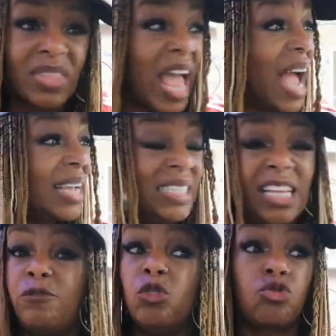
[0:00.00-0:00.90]
Now, I can
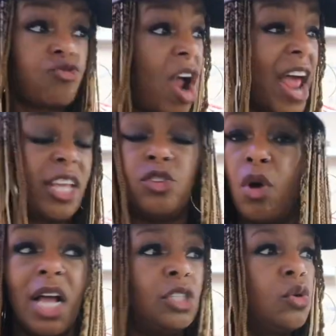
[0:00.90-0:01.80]
see if you tried and
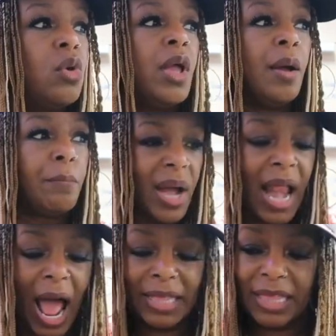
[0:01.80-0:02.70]
you hustled,
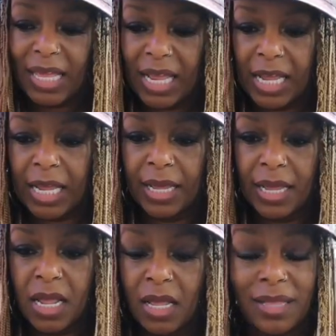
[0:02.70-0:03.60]
but I think,
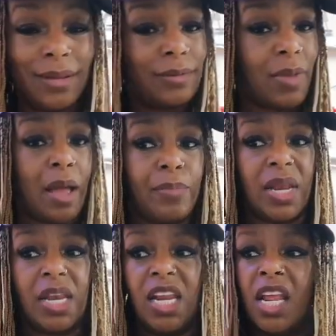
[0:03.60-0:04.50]
that's my
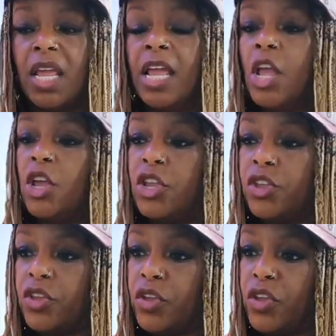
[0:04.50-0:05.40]
opinion,
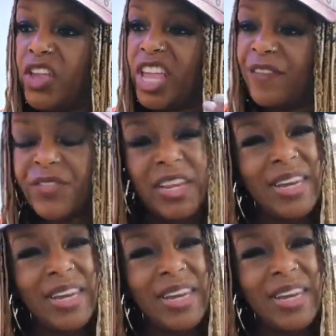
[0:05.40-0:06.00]
if